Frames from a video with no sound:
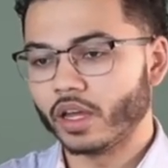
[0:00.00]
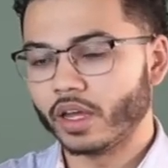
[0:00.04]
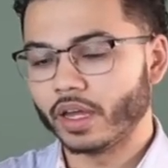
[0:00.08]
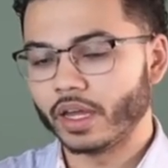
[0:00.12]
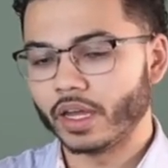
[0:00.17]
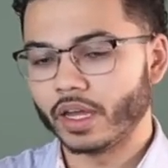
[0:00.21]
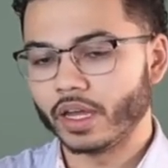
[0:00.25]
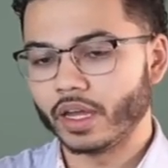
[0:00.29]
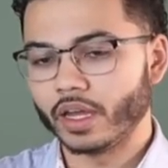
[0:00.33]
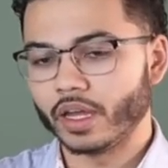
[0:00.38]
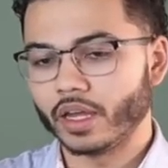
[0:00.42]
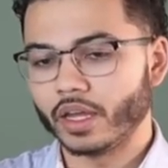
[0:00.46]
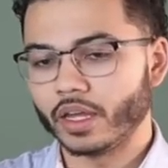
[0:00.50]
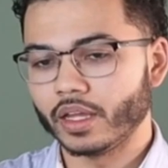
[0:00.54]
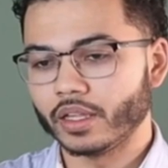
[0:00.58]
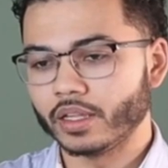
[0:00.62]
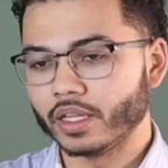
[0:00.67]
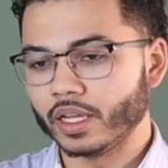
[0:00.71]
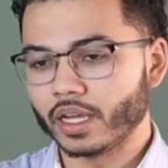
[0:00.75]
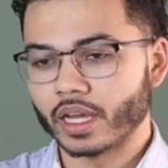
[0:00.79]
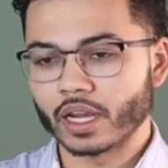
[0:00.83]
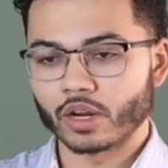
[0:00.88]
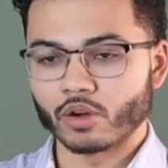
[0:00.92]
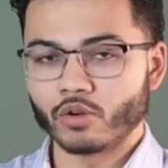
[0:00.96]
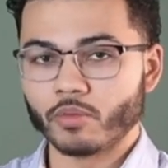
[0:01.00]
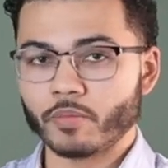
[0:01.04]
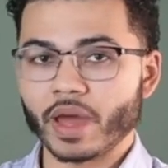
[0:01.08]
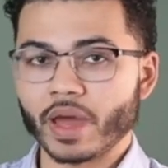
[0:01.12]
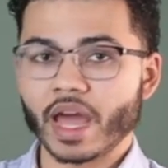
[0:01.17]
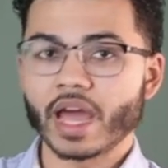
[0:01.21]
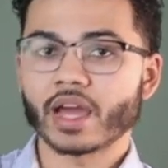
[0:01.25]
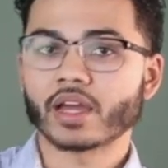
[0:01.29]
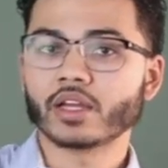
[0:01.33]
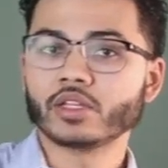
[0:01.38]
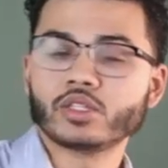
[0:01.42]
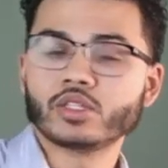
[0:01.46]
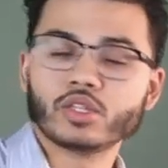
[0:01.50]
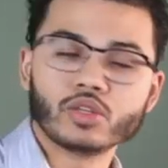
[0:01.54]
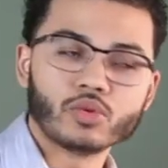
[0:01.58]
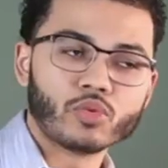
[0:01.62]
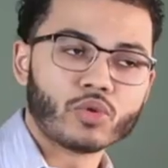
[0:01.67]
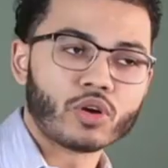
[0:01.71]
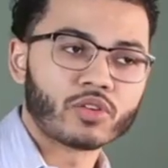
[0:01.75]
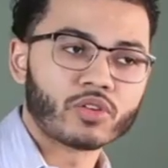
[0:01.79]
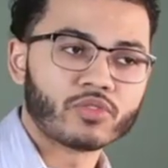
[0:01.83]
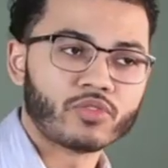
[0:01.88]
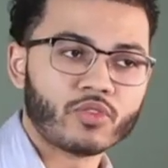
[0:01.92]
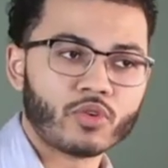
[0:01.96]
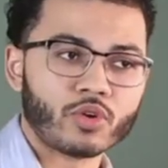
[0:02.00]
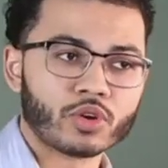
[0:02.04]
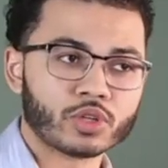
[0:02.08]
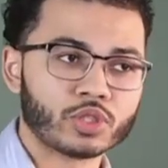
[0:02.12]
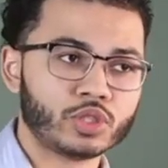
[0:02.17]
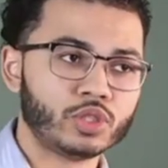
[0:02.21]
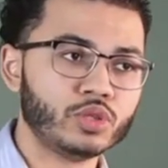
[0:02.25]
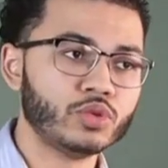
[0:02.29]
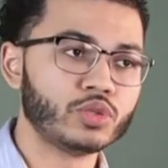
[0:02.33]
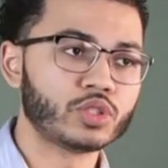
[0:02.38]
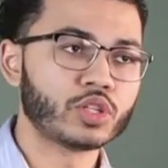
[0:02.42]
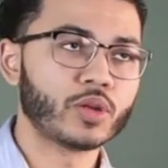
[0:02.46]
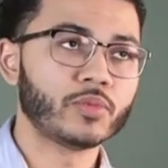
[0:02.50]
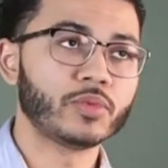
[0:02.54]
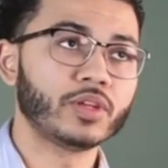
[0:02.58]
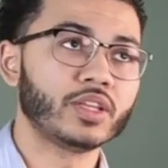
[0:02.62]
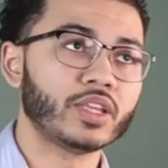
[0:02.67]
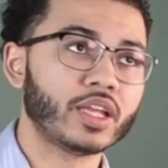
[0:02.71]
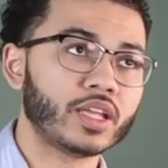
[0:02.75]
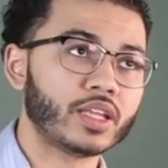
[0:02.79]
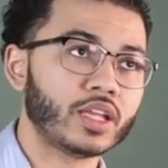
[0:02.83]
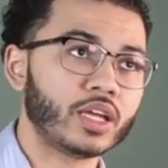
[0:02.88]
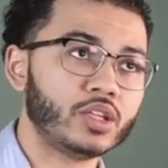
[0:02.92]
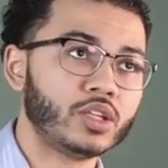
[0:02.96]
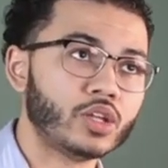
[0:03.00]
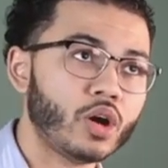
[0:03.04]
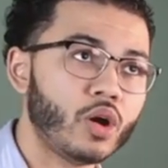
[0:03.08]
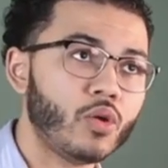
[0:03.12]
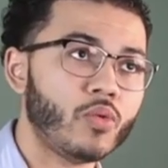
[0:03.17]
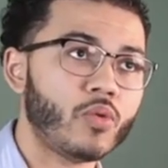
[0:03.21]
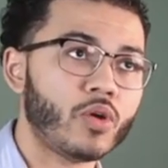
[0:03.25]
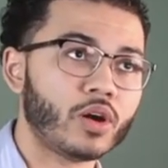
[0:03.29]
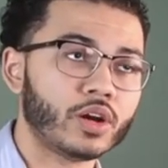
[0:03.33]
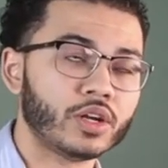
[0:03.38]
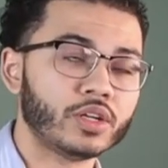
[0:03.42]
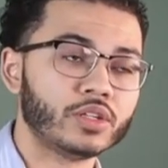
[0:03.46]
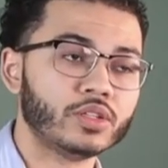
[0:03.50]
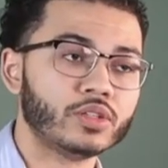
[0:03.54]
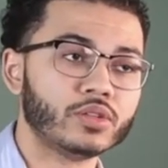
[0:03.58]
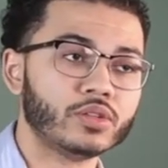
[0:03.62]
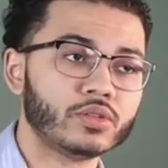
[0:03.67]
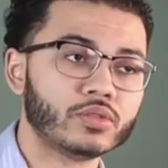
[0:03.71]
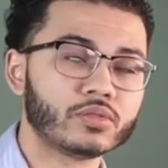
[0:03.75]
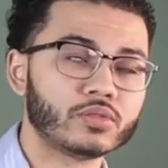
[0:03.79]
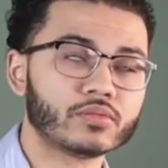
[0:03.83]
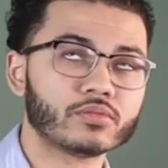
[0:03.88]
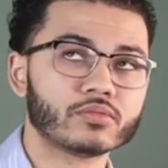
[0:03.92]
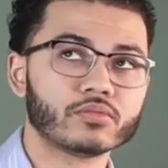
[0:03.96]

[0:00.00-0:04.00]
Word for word: and they got to go back into the workforce, do something that they don't want to do,